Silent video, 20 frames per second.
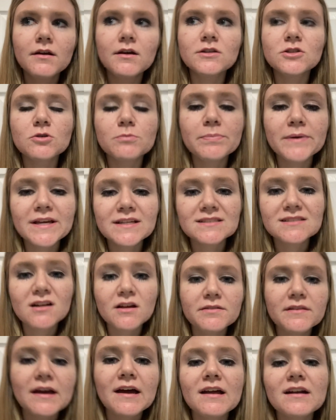So based
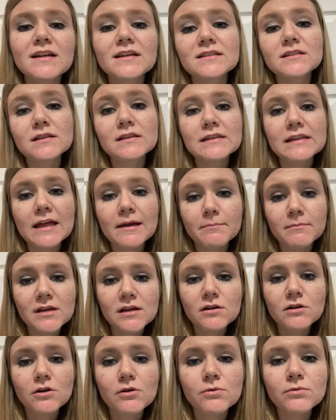on that, it let me
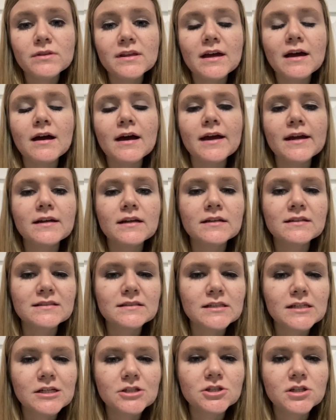know that I didn't
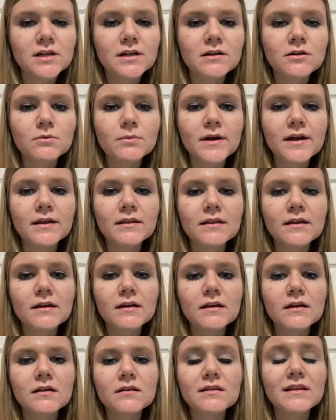teach it in a way
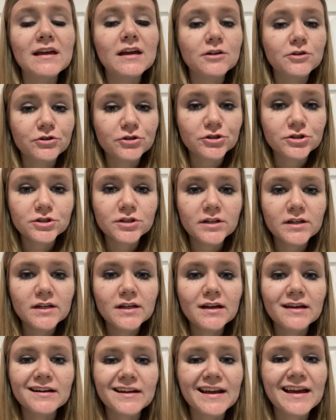that they understood it,
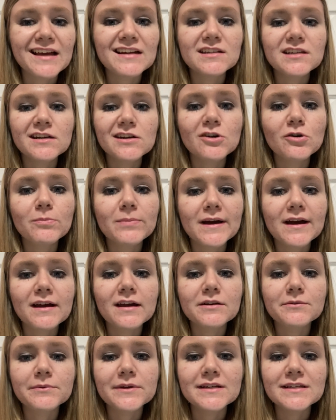and I had to go back
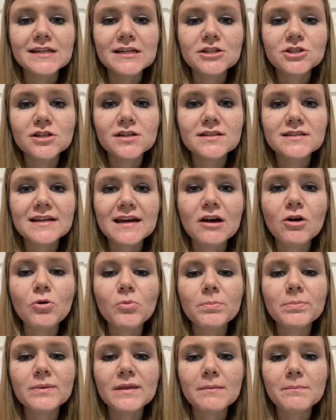and reteach it to
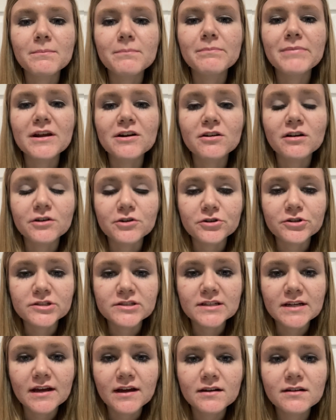help them better
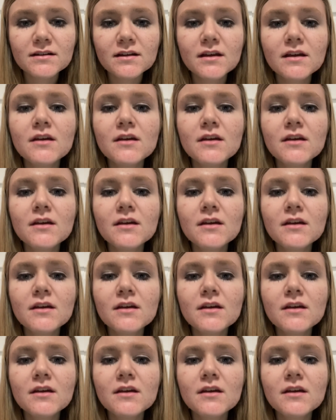understand.